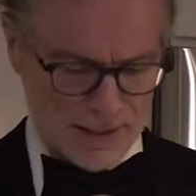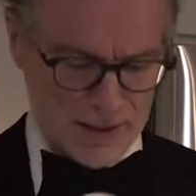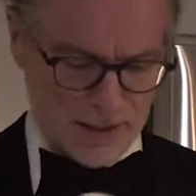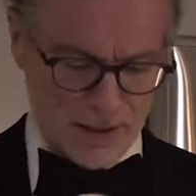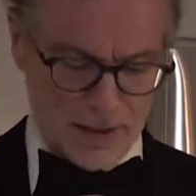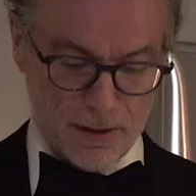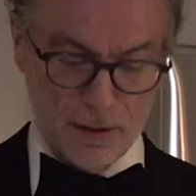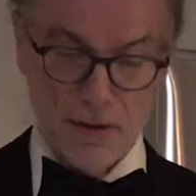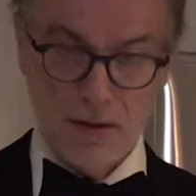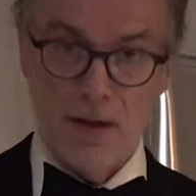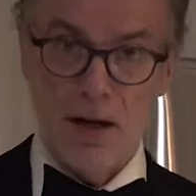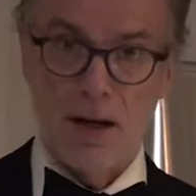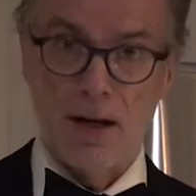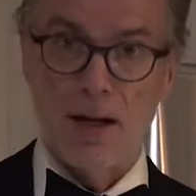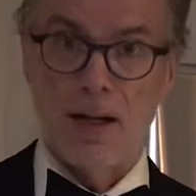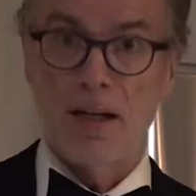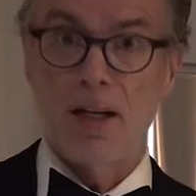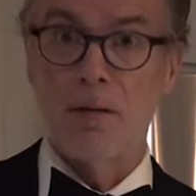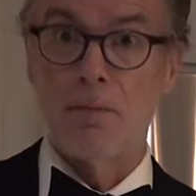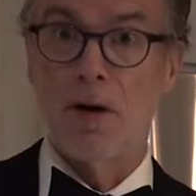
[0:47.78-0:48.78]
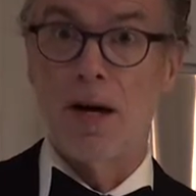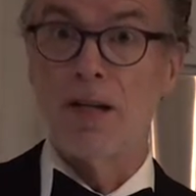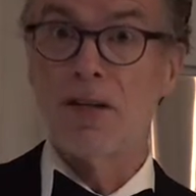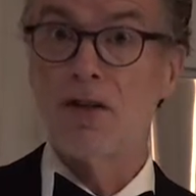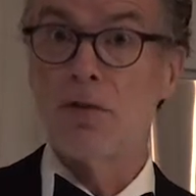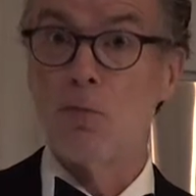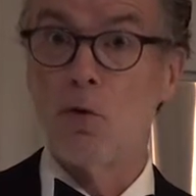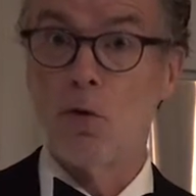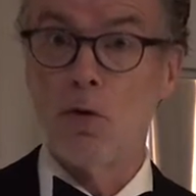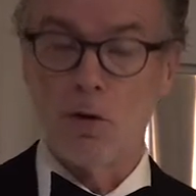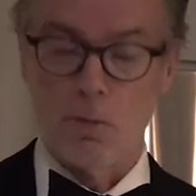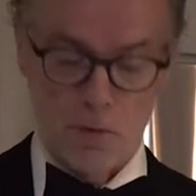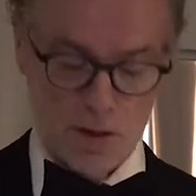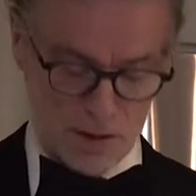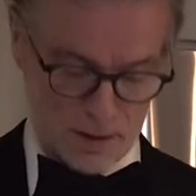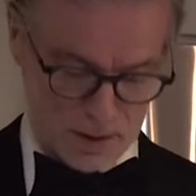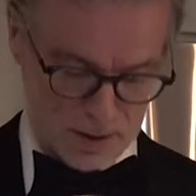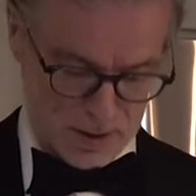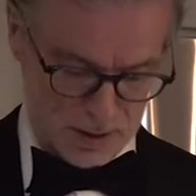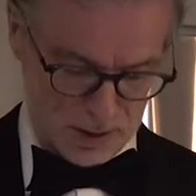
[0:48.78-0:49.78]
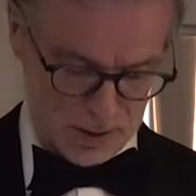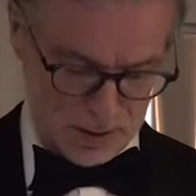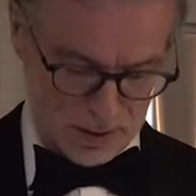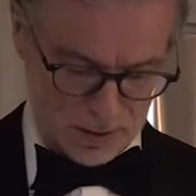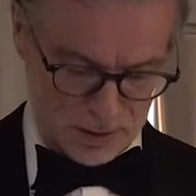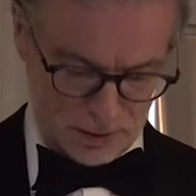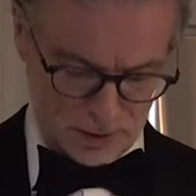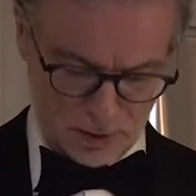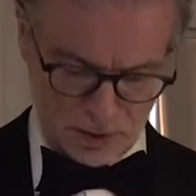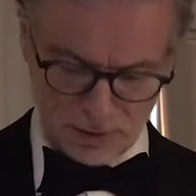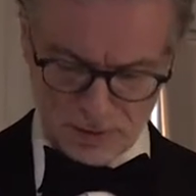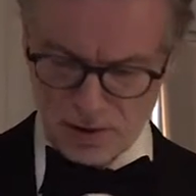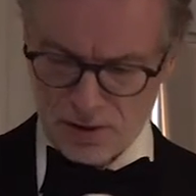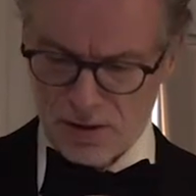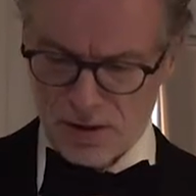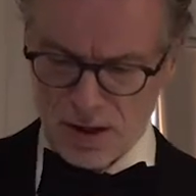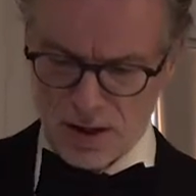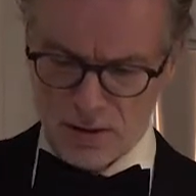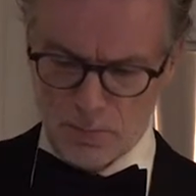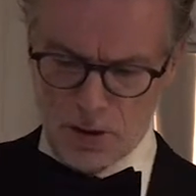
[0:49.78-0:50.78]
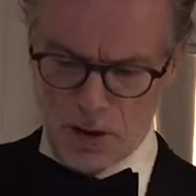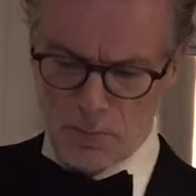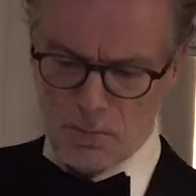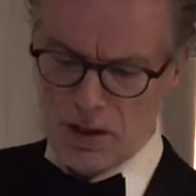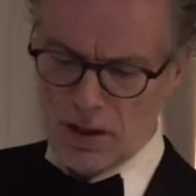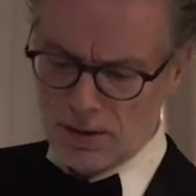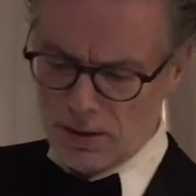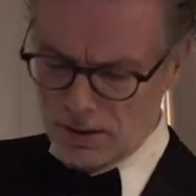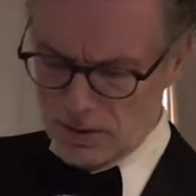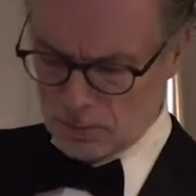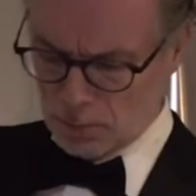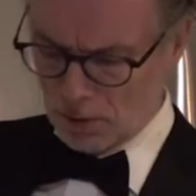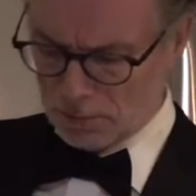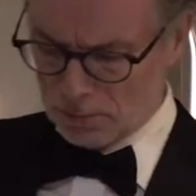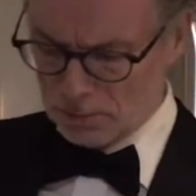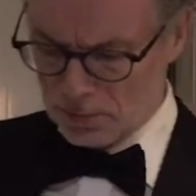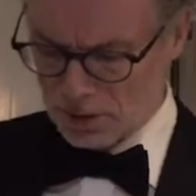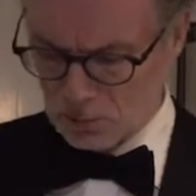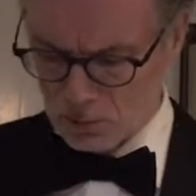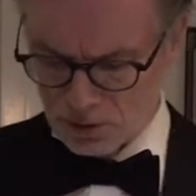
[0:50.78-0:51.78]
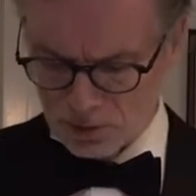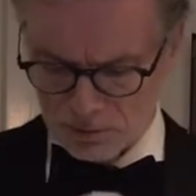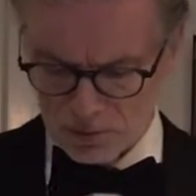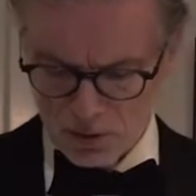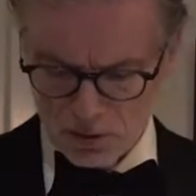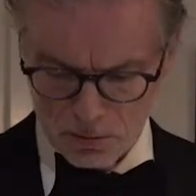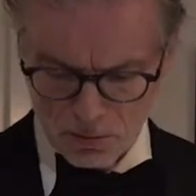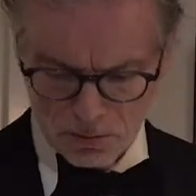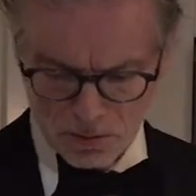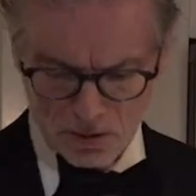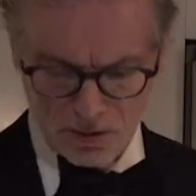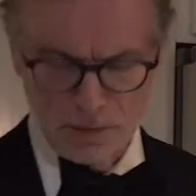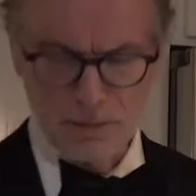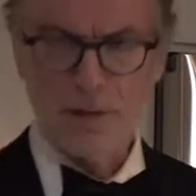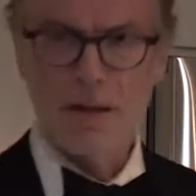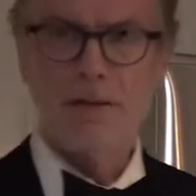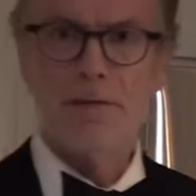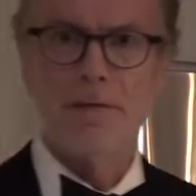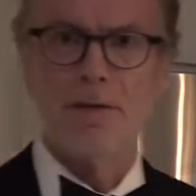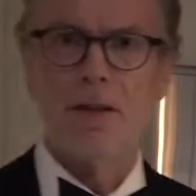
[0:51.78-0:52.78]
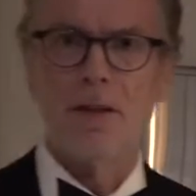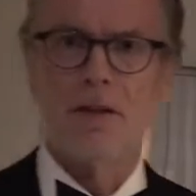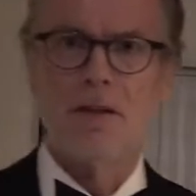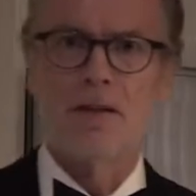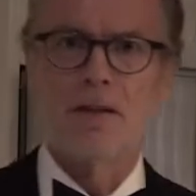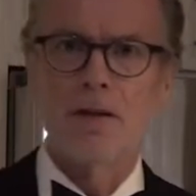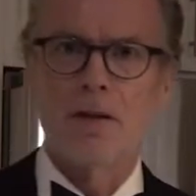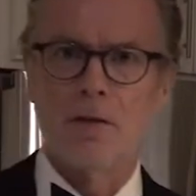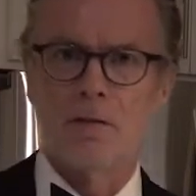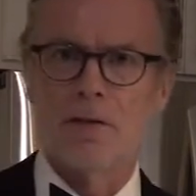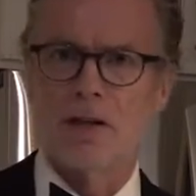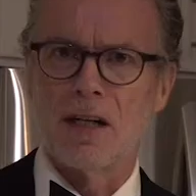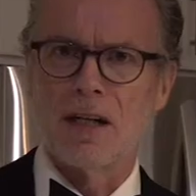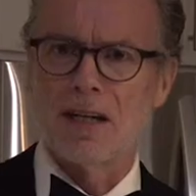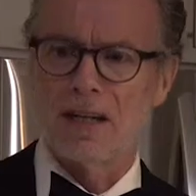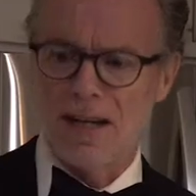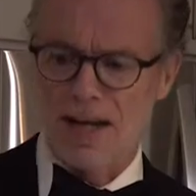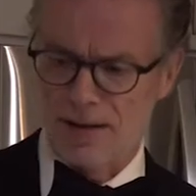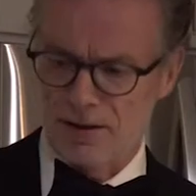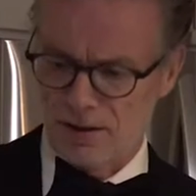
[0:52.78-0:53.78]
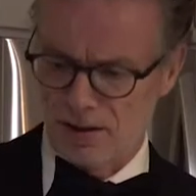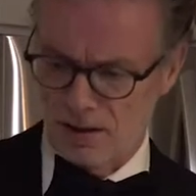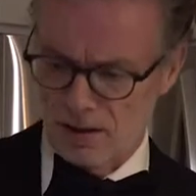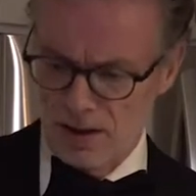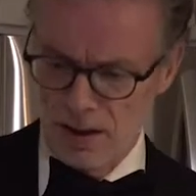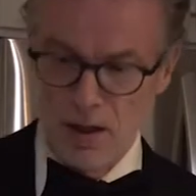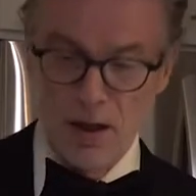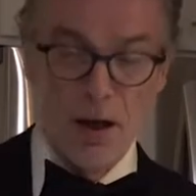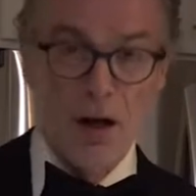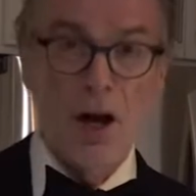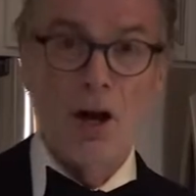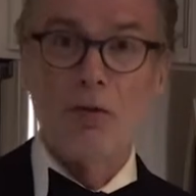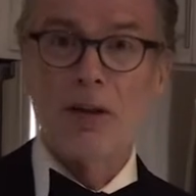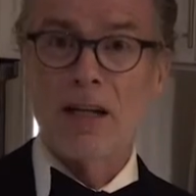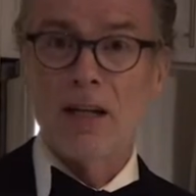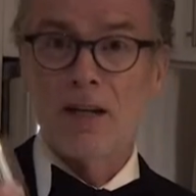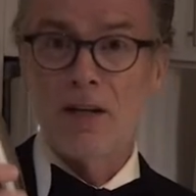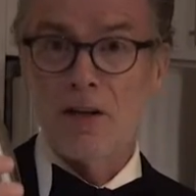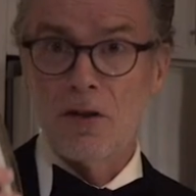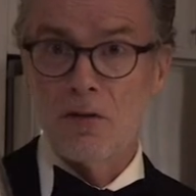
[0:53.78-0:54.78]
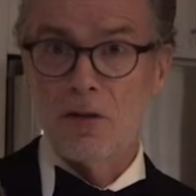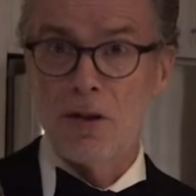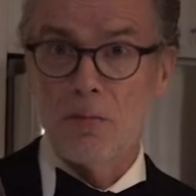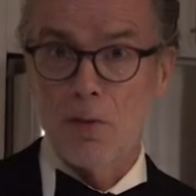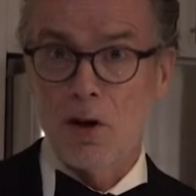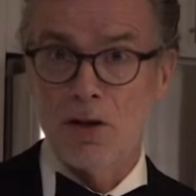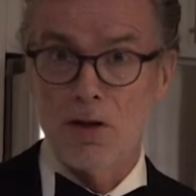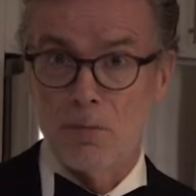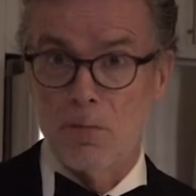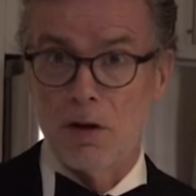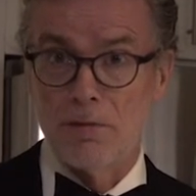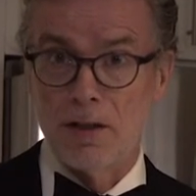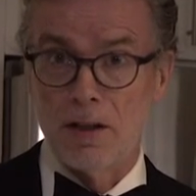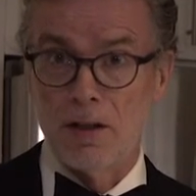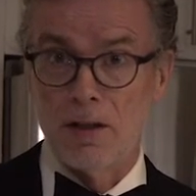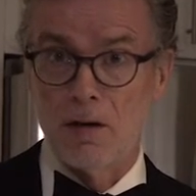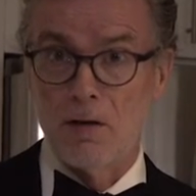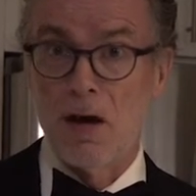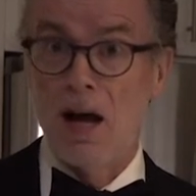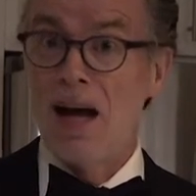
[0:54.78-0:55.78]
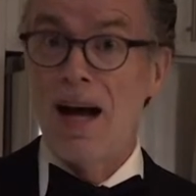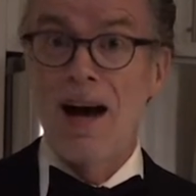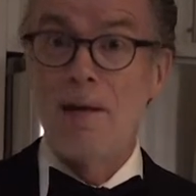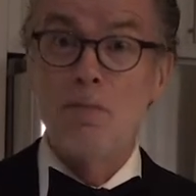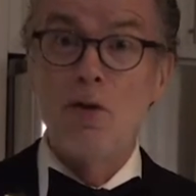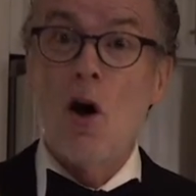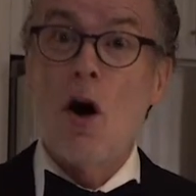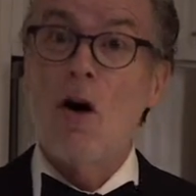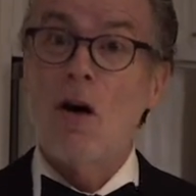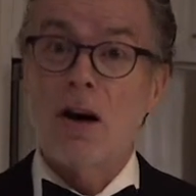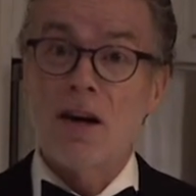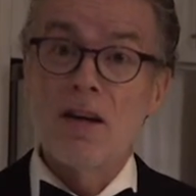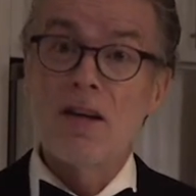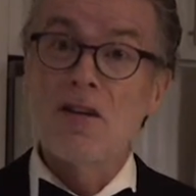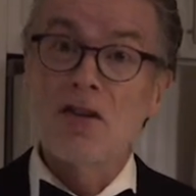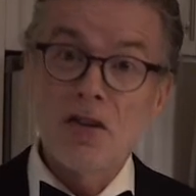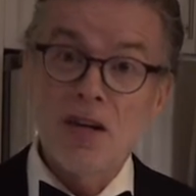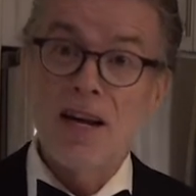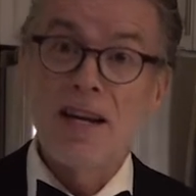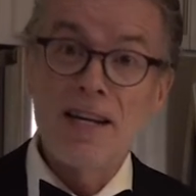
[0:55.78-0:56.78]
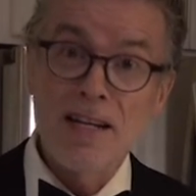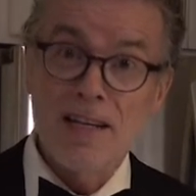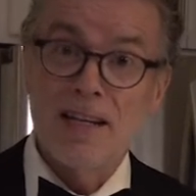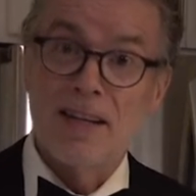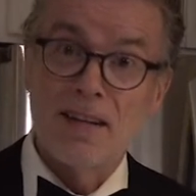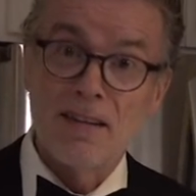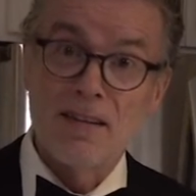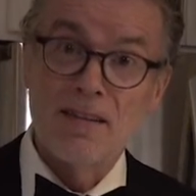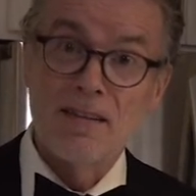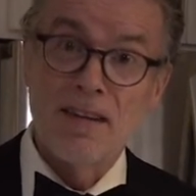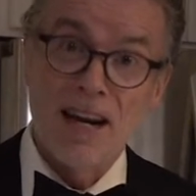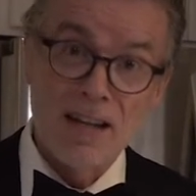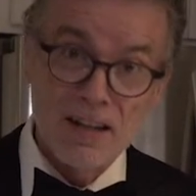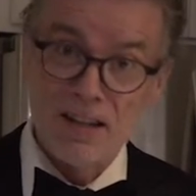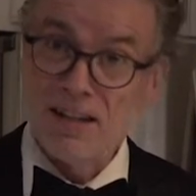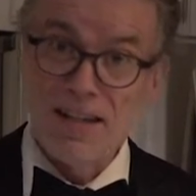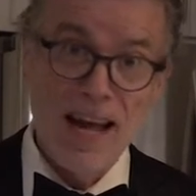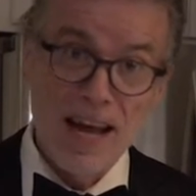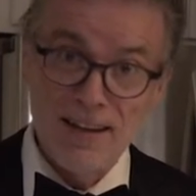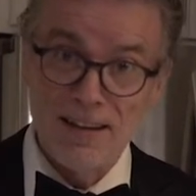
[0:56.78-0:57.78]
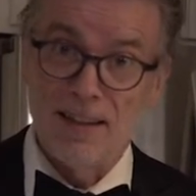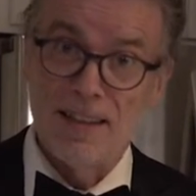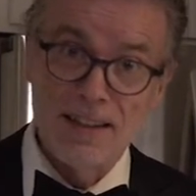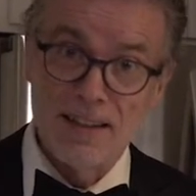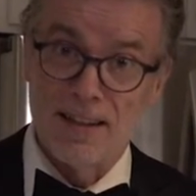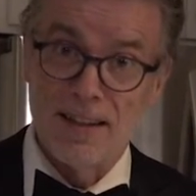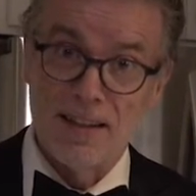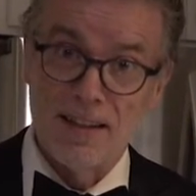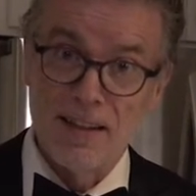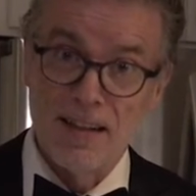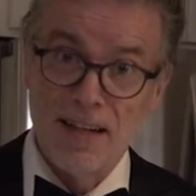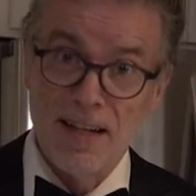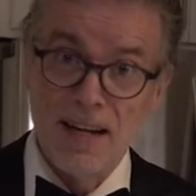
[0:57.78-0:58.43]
Inside I keep my smaller one. The sort of style my parents probably would have used in the 50s. You know, very classic. Only going to use the bottom of it though. I'm not going to shake it like Stanley did.